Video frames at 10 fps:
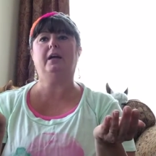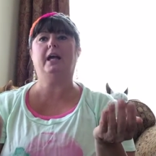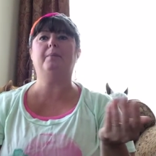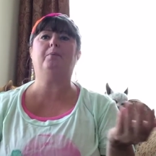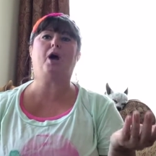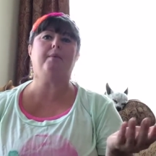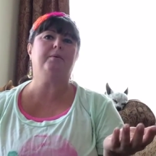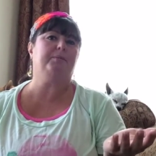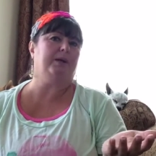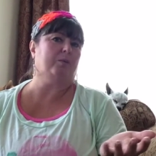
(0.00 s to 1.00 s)
he
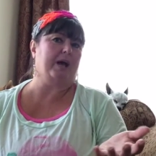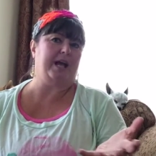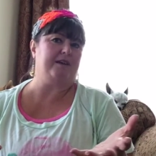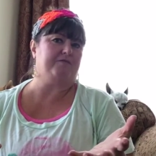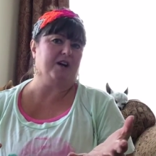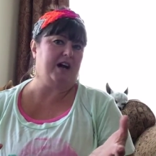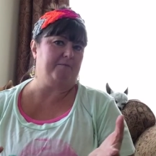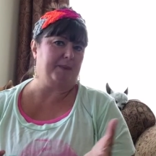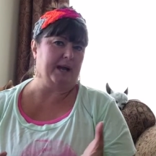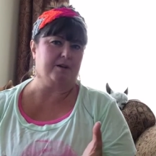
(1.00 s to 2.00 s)
probably weighed
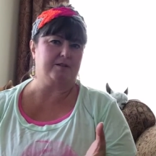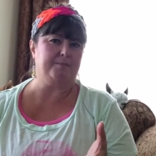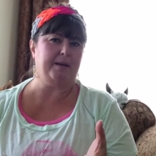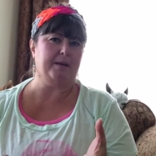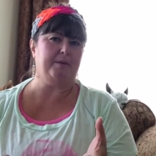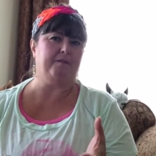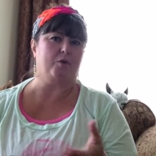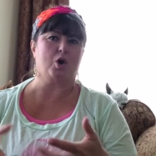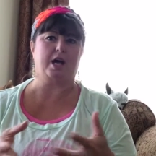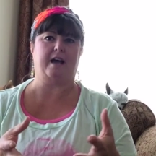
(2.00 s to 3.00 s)
five pounds, maybe
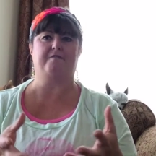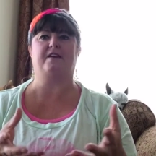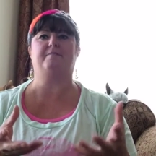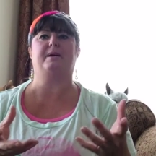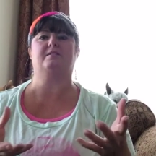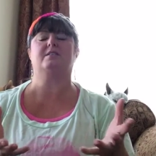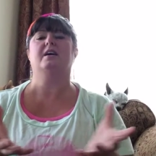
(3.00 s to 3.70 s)
four and a half, five pounds,